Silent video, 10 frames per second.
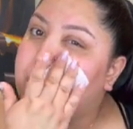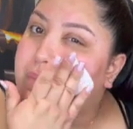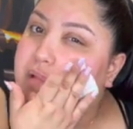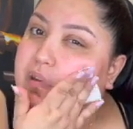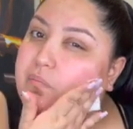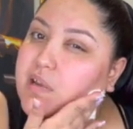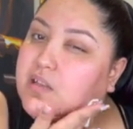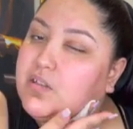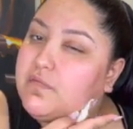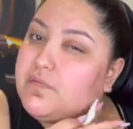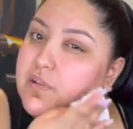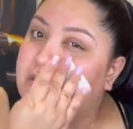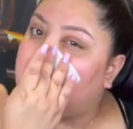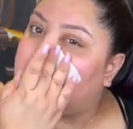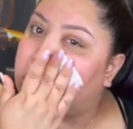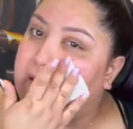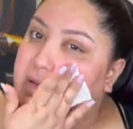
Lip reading: but it makes you feel good.